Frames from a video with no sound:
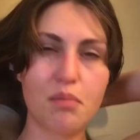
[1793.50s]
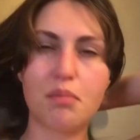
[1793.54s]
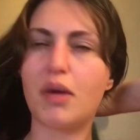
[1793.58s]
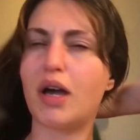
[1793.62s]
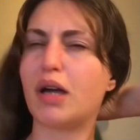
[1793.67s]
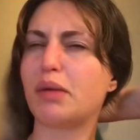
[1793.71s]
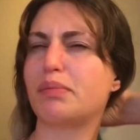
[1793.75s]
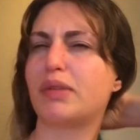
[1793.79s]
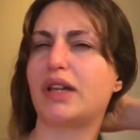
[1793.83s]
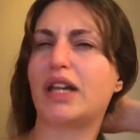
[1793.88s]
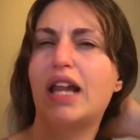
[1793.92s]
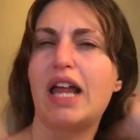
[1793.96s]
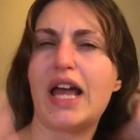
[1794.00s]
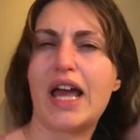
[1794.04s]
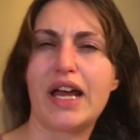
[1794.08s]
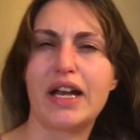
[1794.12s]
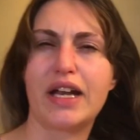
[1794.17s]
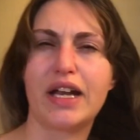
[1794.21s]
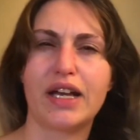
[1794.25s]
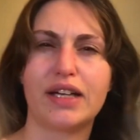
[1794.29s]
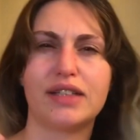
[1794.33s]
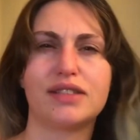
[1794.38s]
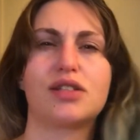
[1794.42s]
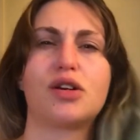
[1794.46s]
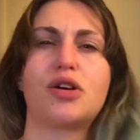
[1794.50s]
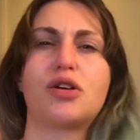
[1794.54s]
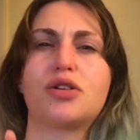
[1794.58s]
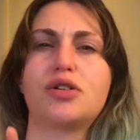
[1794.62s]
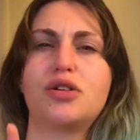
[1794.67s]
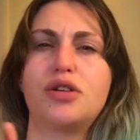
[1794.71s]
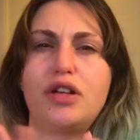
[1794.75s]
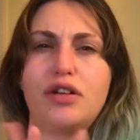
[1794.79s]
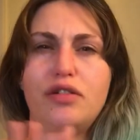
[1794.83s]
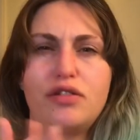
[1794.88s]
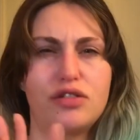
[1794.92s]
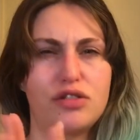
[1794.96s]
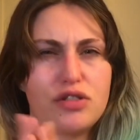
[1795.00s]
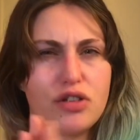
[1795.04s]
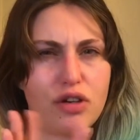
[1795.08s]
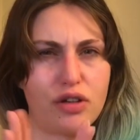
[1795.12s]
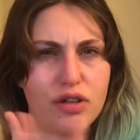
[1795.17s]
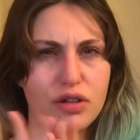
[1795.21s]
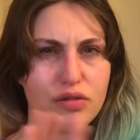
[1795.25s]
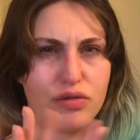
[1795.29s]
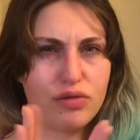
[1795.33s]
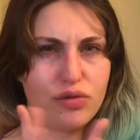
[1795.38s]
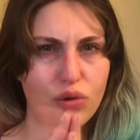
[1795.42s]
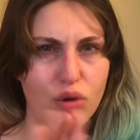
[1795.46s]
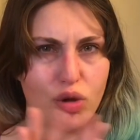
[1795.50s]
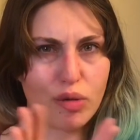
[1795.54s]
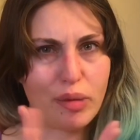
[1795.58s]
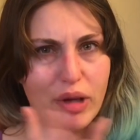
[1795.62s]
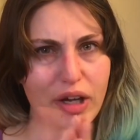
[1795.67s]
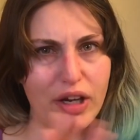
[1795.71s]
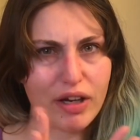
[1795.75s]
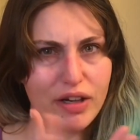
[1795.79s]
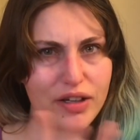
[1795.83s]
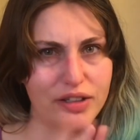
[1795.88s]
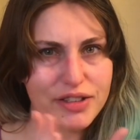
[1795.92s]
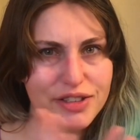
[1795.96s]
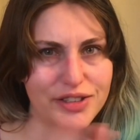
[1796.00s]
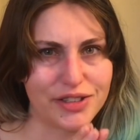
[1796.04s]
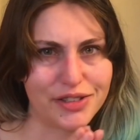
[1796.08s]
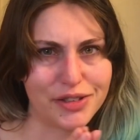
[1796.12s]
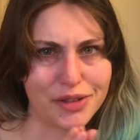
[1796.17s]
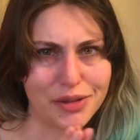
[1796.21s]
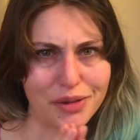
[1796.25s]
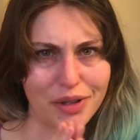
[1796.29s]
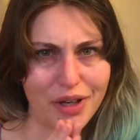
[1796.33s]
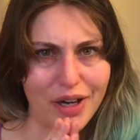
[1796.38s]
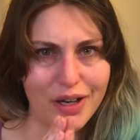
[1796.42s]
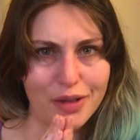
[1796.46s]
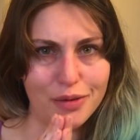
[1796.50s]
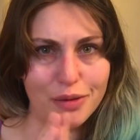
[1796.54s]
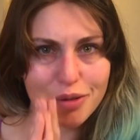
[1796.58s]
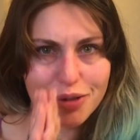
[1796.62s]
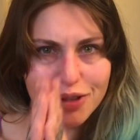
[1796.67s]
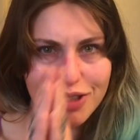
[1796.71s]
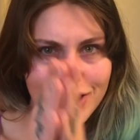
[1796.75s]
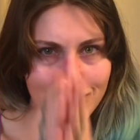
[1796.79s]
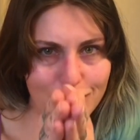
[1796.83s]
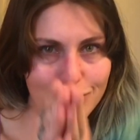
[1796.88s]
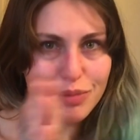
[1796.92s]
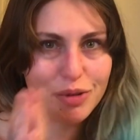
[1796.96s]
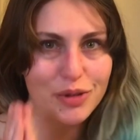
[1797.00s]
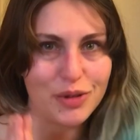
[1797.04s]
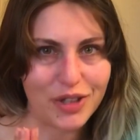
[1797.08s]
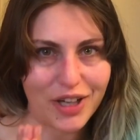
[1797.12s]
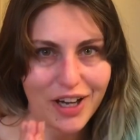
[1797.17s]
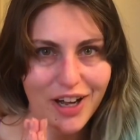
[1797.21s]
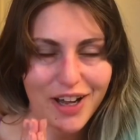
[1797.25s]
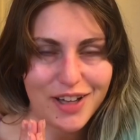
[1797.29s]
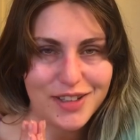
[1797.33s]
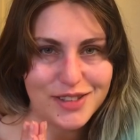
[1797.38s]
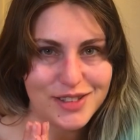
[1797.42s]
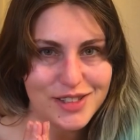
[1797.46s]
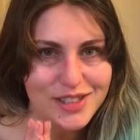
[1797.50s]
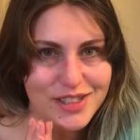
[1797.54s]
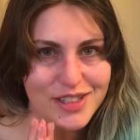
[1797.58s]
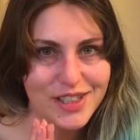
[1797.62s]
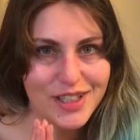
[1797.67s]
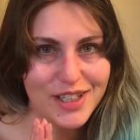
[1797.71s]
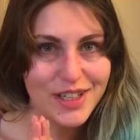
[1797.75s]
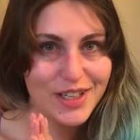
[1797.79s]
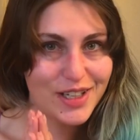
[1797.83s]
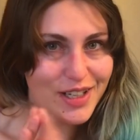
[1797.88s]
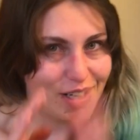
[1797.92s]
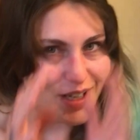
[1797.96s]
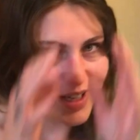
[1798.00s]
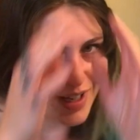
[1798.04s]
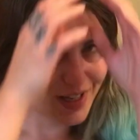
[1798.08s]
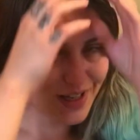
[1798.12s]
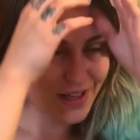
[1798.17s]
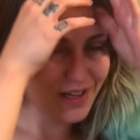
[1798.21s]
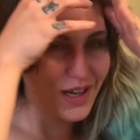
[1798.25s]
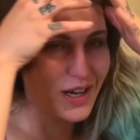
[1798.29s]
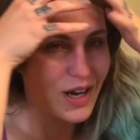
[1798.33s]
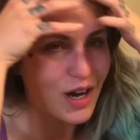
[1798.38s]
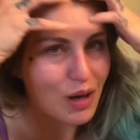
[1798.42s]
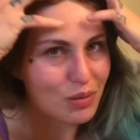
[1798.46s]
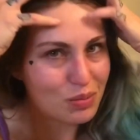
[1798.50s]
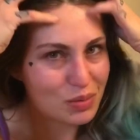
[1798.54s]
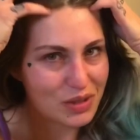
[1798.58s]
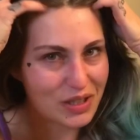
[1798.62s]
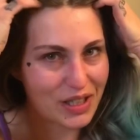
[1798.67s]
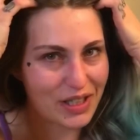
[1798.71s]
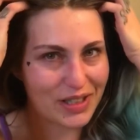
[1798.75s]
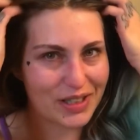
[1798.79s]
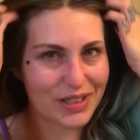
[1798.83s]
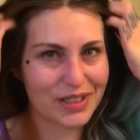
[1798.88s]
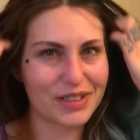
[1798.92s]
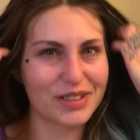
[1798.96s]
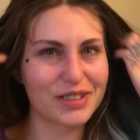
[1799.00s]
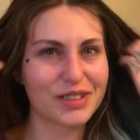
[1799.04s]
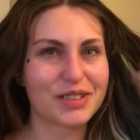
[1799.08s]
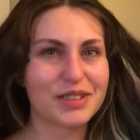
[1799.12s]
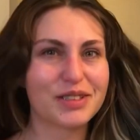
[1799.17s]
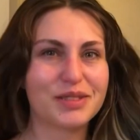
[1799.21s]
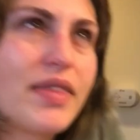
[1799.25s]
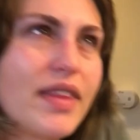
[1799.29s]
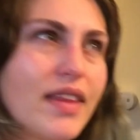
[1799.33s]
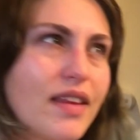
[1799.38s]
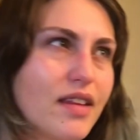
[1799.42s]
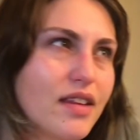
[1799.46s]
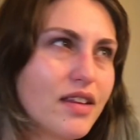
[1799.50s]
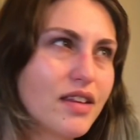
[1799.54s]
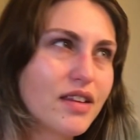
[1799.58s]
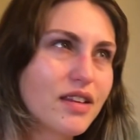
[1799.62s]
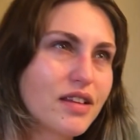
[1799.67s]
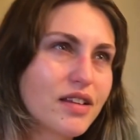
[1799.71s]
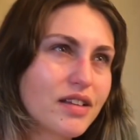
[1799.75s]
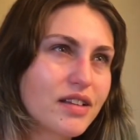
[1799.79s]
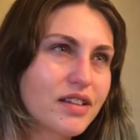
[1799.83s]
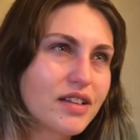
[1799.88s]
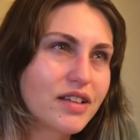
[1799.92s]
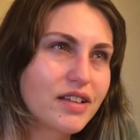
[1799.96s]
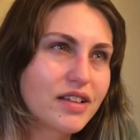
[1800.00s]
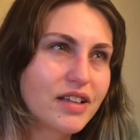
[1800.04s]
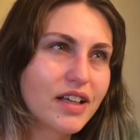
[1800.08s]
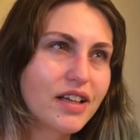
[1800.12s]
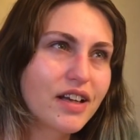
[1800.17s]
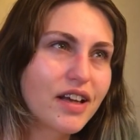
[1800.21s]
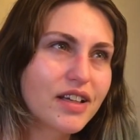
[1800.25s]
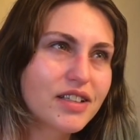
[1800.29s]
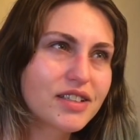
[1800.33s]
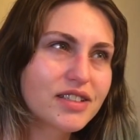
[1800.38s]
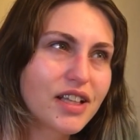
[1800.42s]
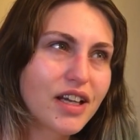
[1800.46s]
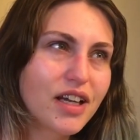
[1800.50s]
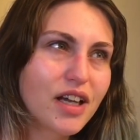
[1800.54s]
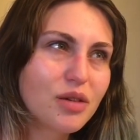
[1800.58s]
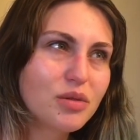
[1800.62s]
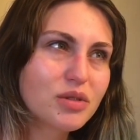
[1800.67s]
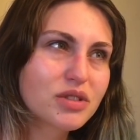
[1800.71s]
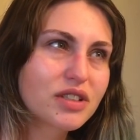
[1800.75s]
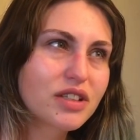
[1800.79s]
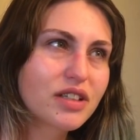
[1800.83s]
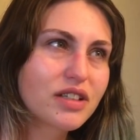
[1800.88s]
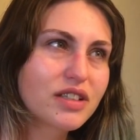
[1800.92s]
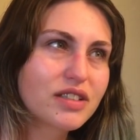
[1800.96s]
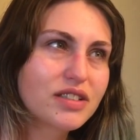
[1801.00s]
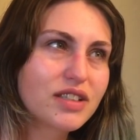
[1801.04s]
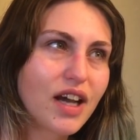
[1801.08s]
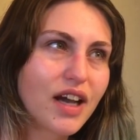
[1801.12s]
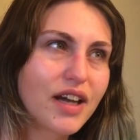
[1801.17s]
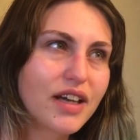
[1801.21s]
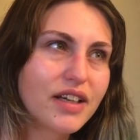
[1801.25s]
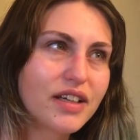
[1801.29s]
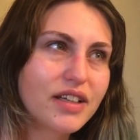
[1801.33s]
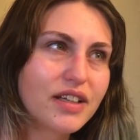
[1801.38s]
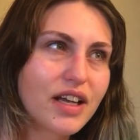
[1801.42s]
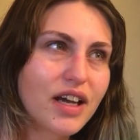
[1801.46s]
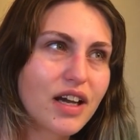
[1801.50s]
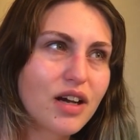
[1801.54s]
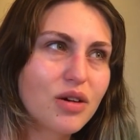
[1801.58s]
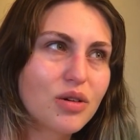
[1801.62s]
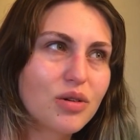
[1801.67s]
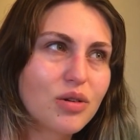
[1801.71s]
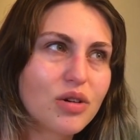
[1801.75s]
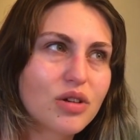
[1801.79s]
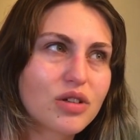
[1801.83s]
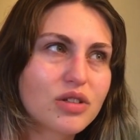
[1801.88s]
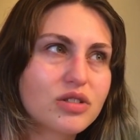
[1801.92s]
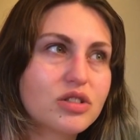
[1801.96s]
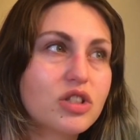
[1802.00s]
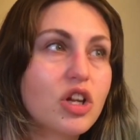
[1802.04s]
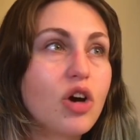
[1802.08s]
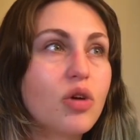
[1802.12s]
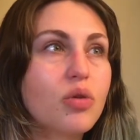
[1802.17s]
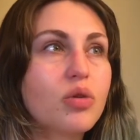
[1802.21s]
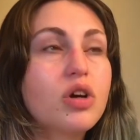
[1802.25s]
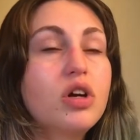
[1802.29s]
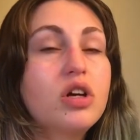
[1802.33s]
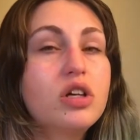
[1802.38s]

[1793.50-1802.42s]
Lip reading: my plan has already started forming, so I will keep you guys updated. Did I say I was gonna dye it now? Or no,